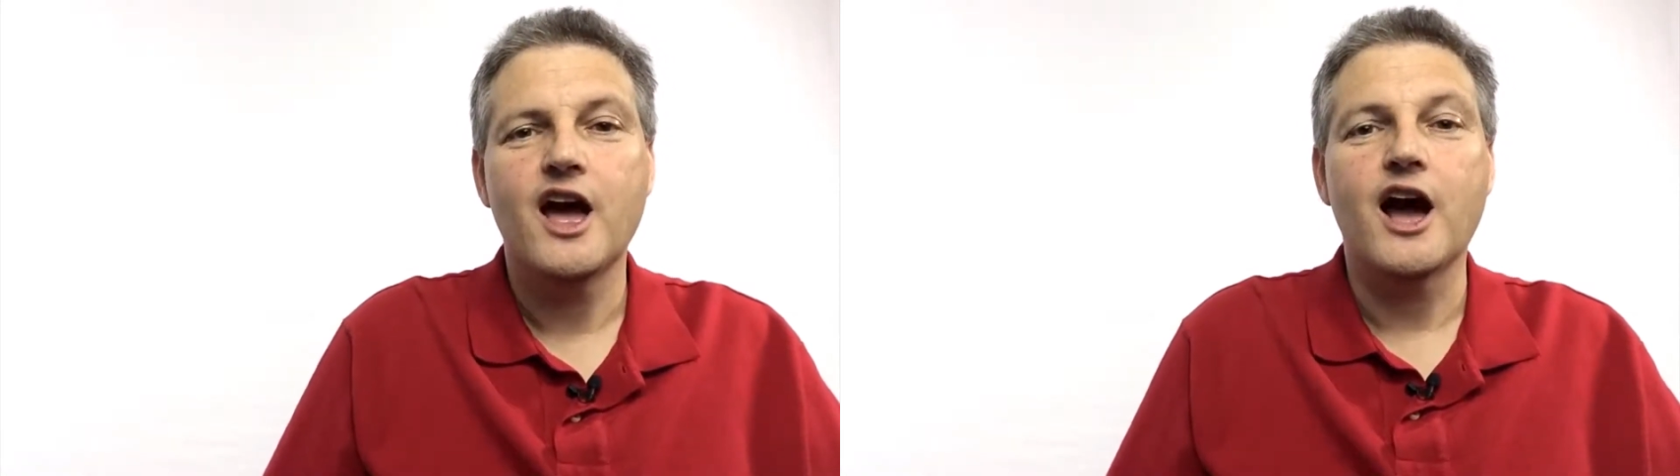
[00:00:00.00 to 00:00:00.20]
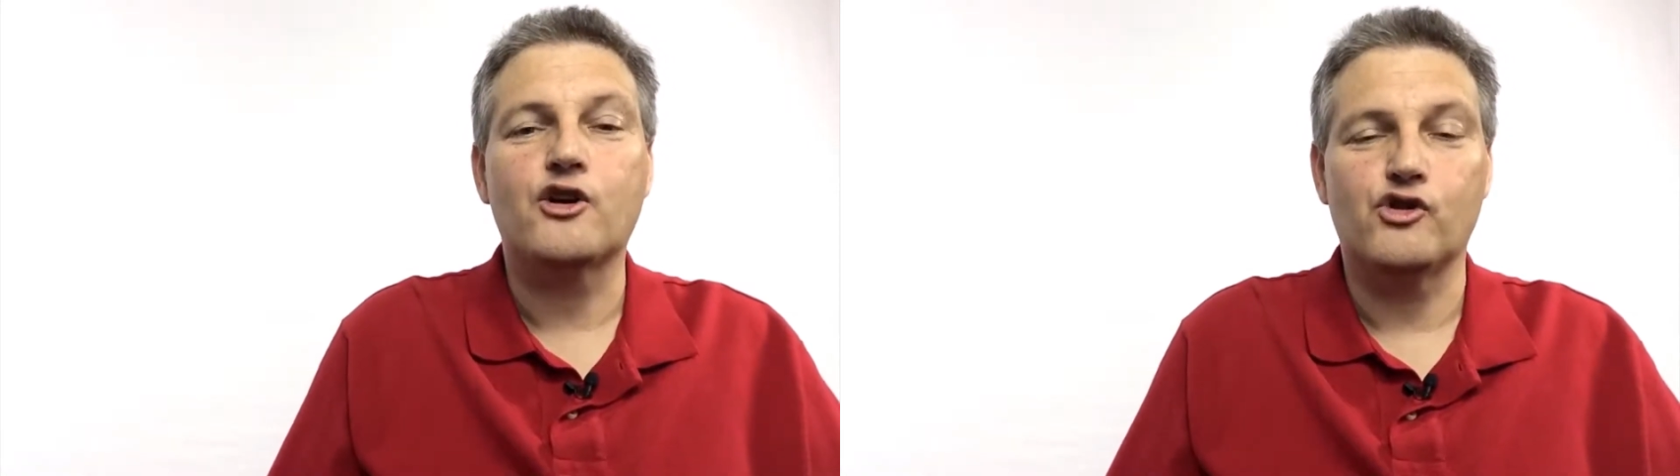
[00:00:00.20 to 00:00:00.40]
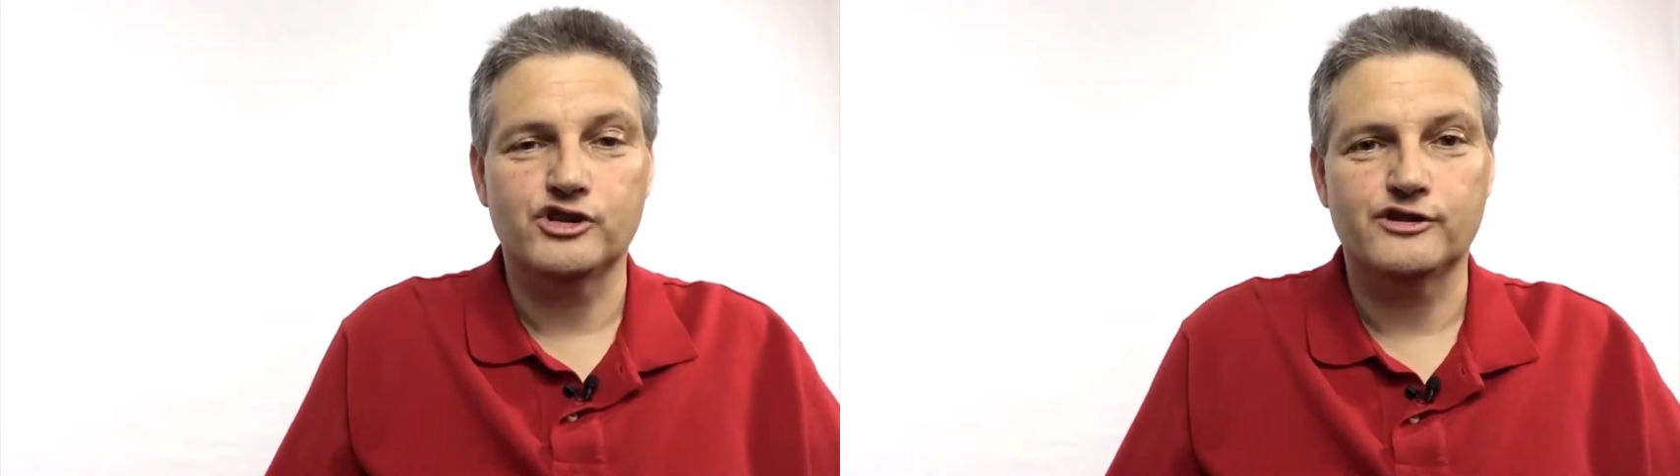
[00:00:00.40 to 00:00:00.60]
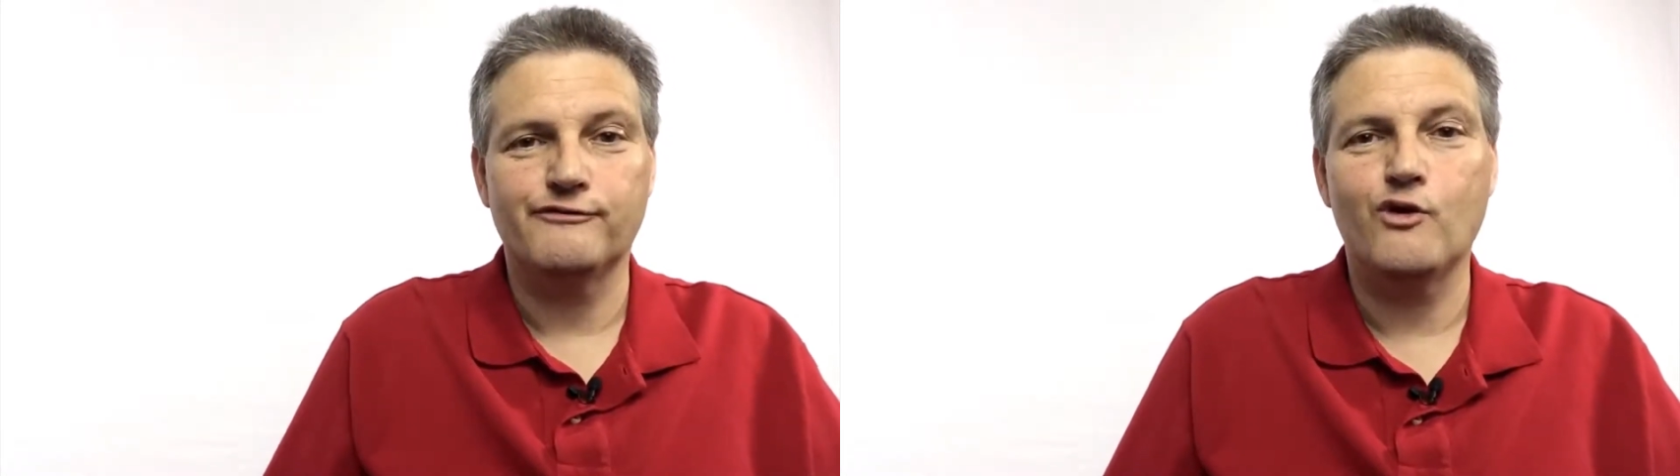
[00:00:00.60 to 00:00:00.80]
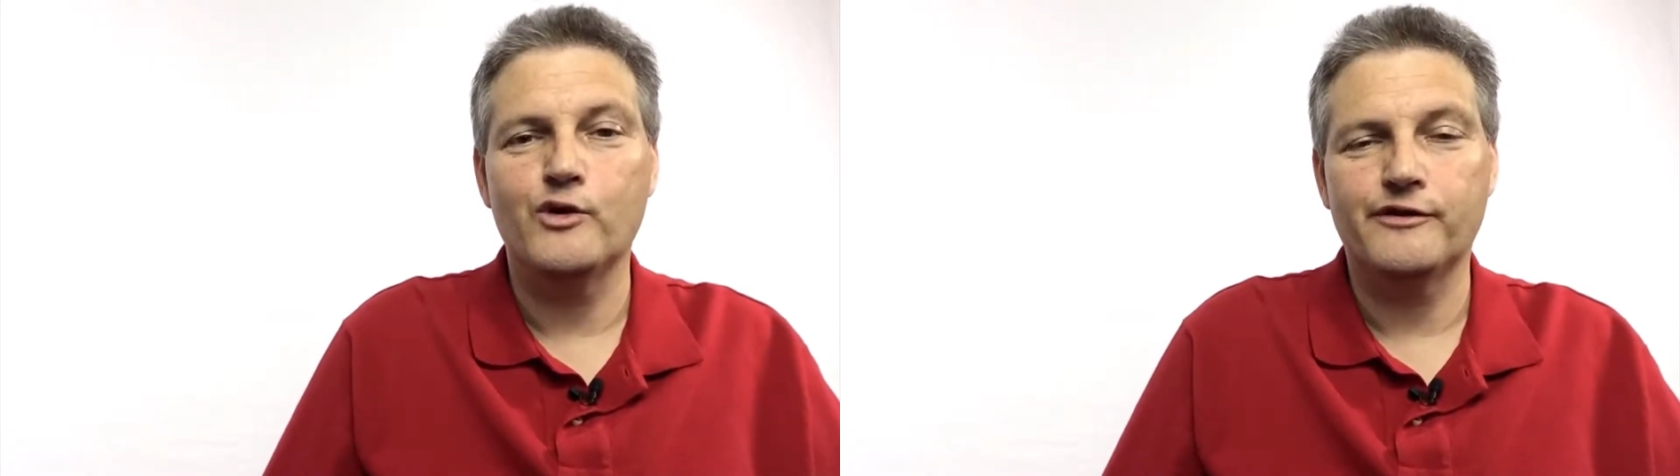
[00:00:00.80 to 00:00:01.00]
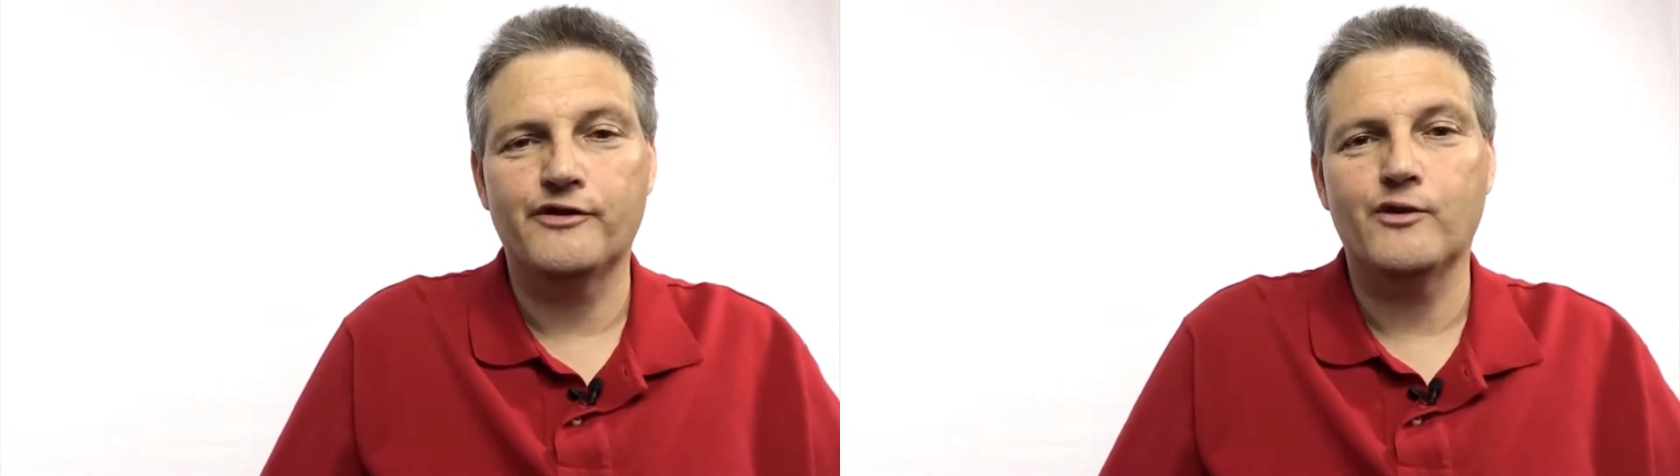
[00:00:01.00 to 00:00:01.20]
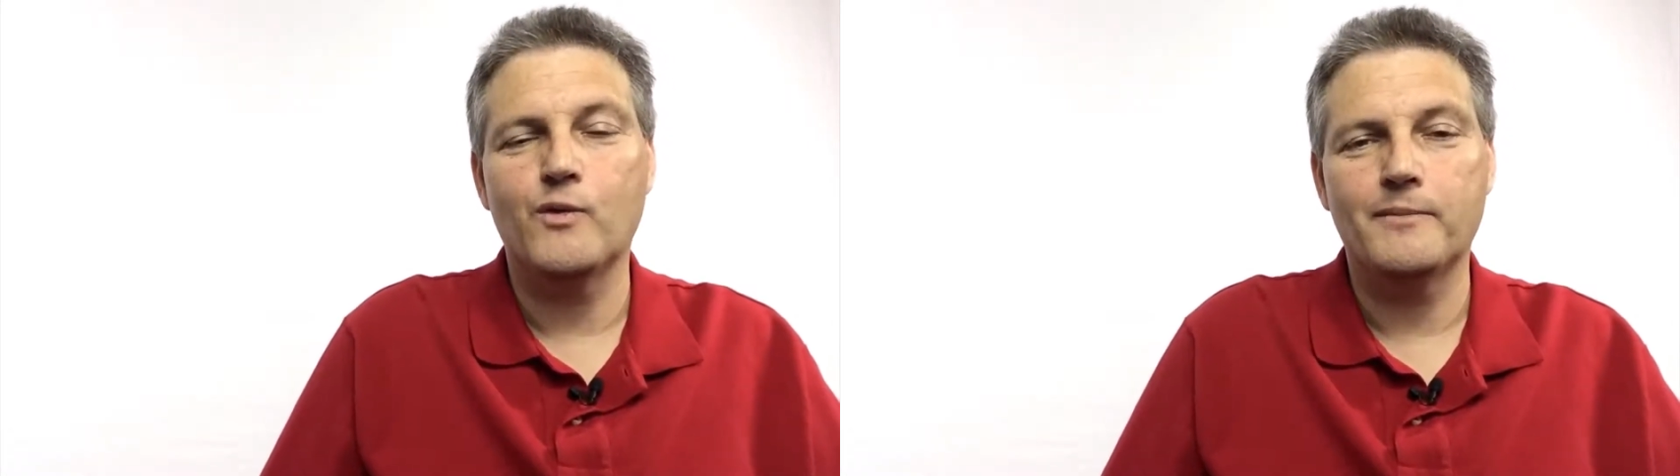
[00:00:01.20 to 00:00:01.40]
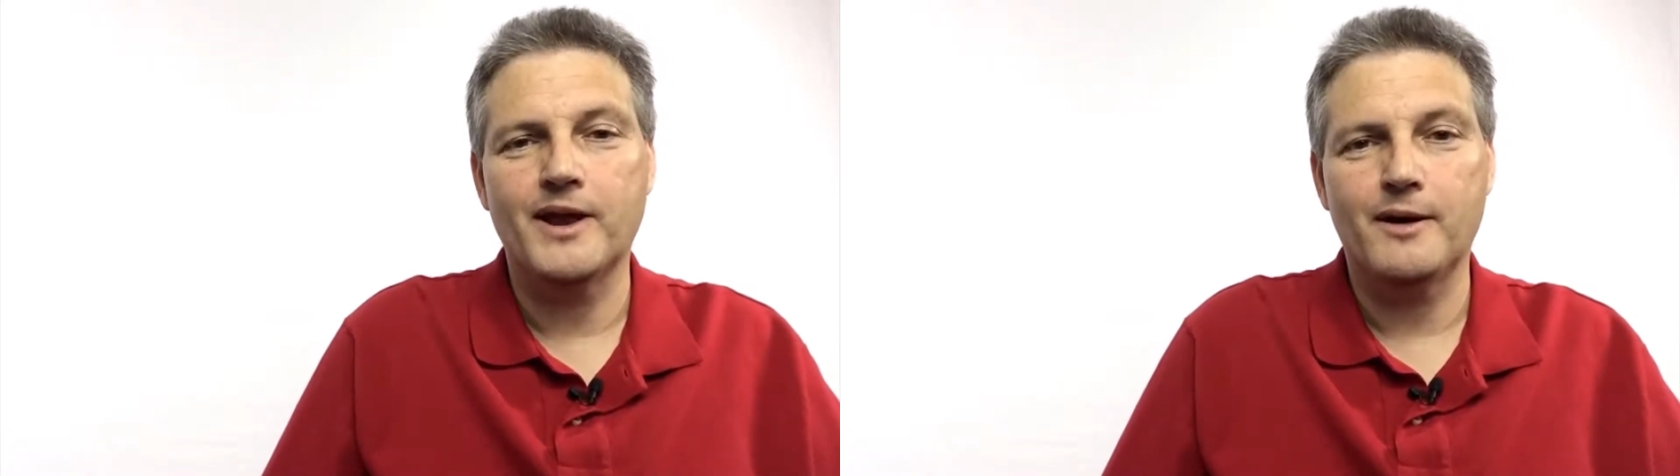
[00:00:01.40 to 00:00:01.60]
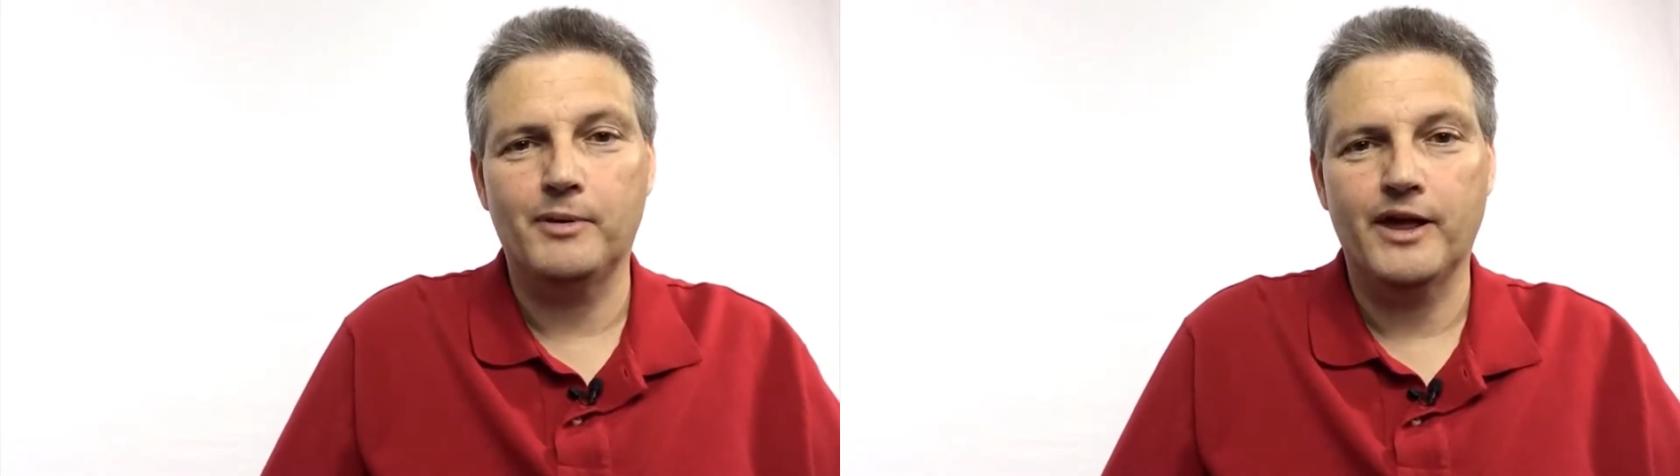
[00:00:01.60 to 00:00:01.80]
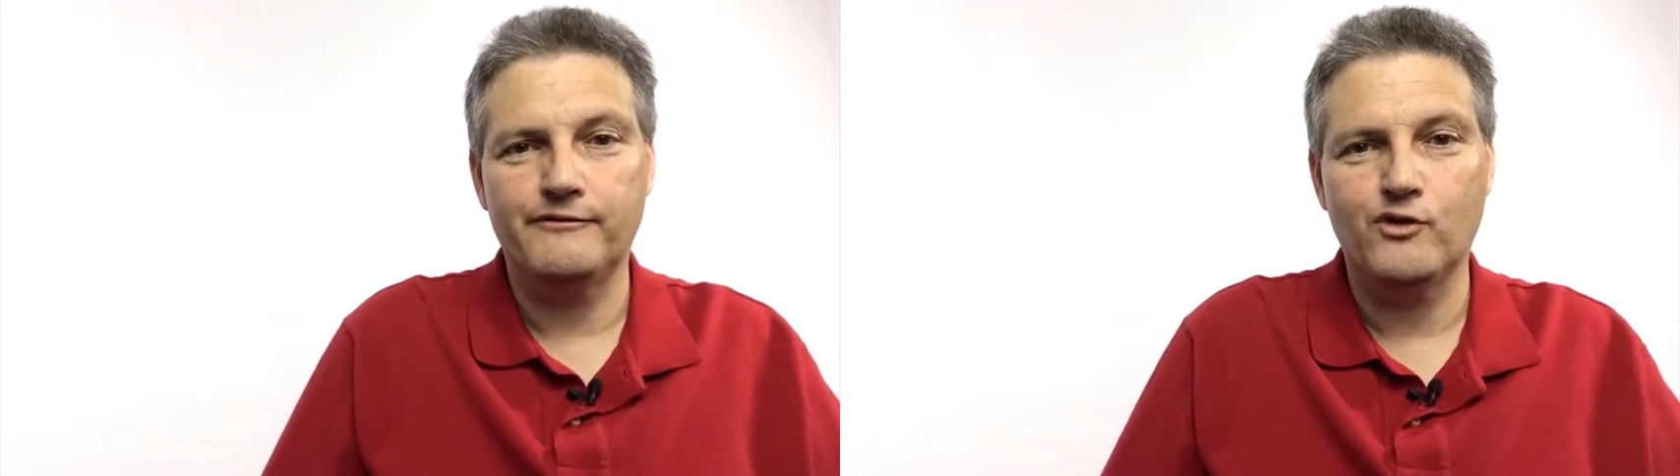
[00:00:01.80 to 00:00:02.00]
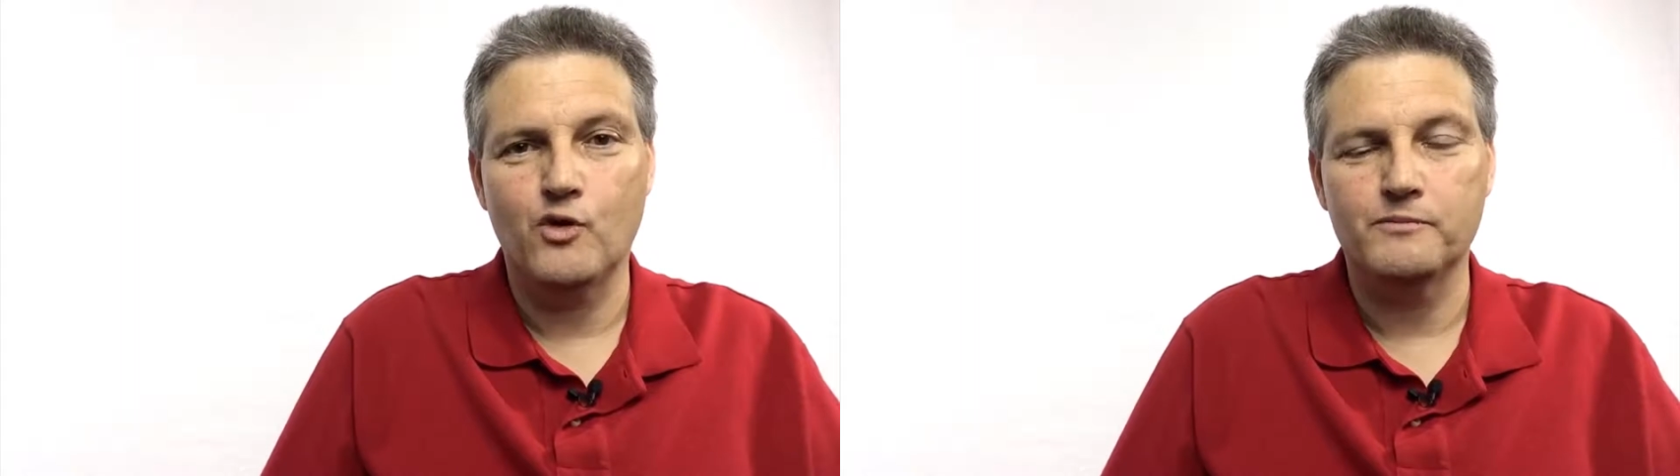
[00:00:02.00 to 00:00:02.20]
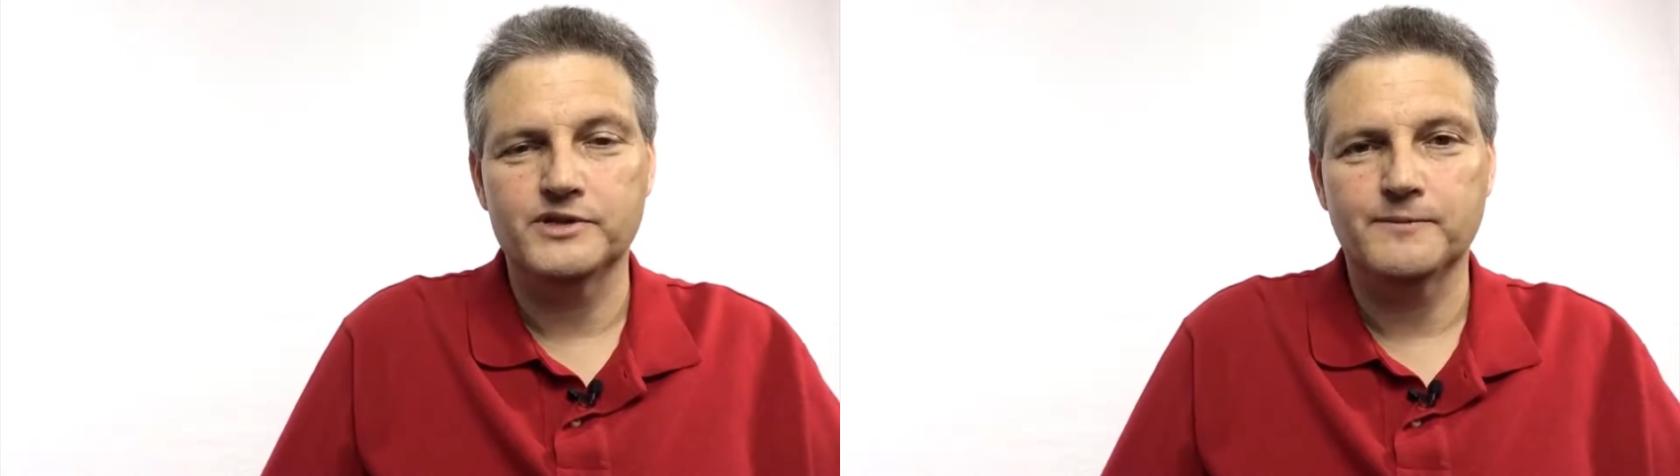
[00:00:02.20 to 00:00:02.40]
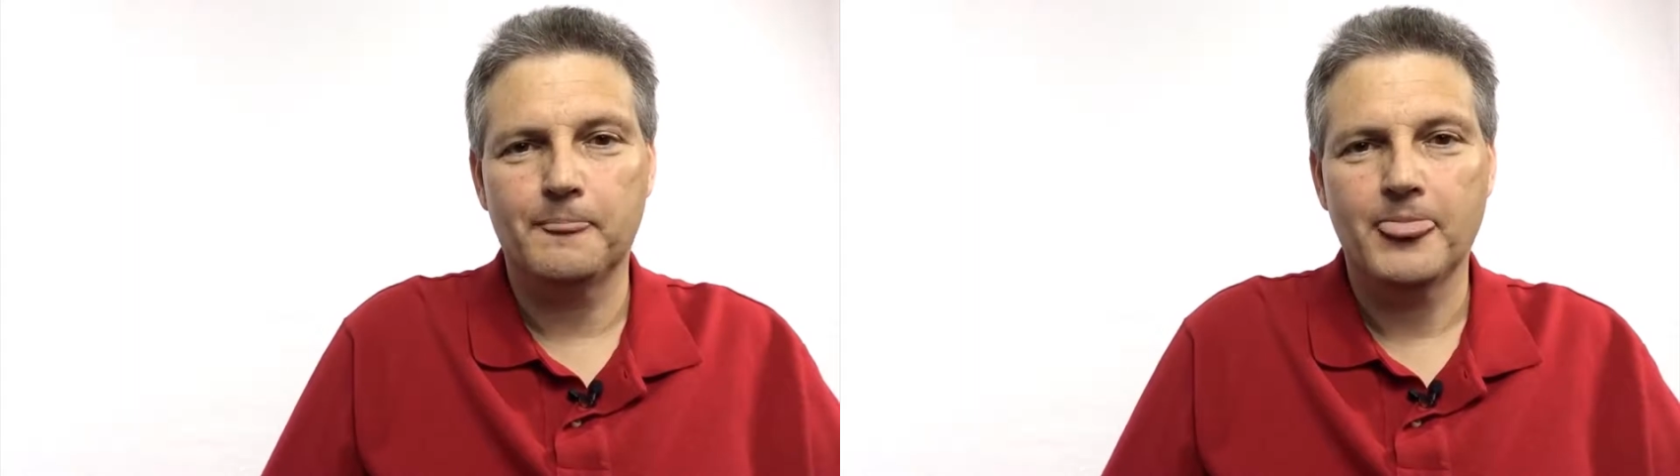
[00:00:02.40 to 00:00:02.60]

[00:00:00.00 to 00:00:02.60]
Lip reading: across the 4 different webinar platforms.